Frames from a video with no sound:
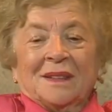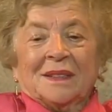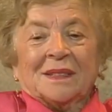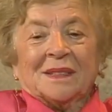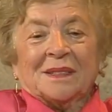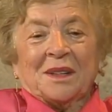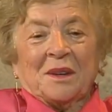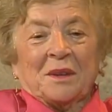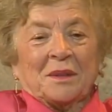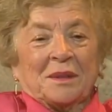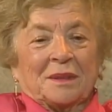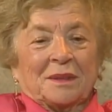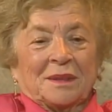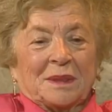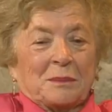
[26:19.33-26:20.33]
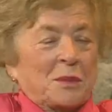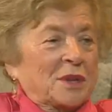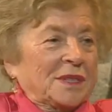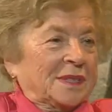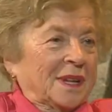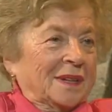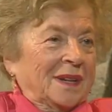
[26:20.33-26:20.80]
So the
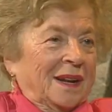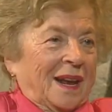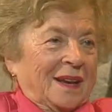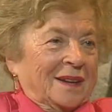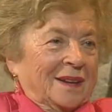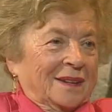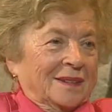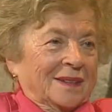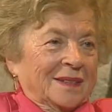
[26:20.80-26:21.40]
boys didn't like it.